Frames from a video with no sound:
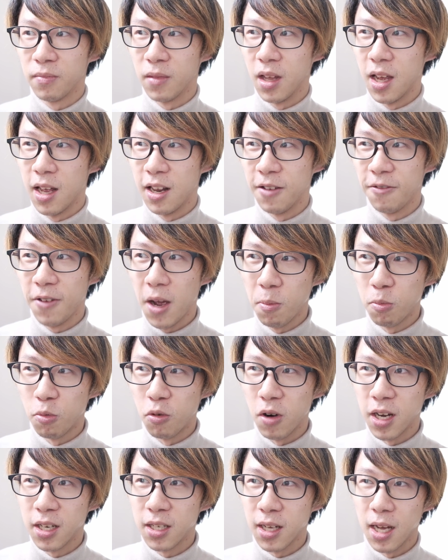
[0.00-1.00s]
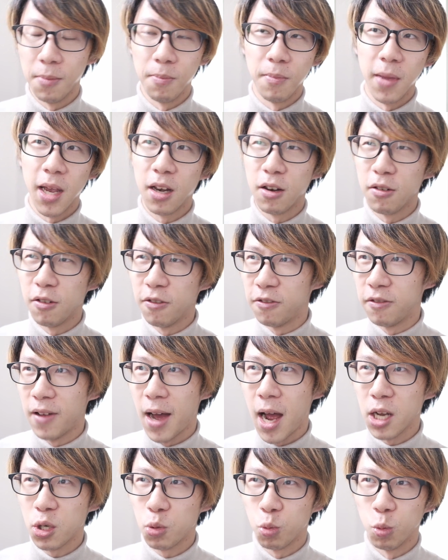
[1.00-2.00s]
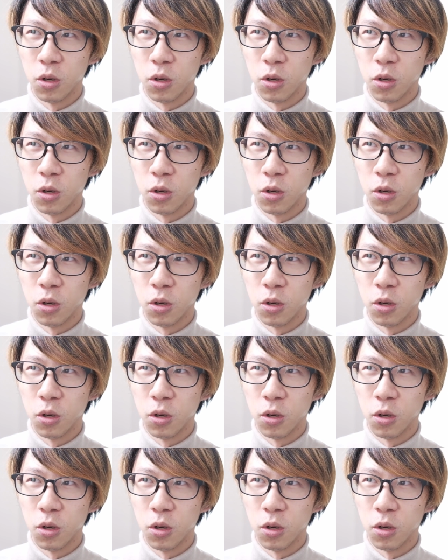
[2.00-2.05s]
And if I'm right, a manual flash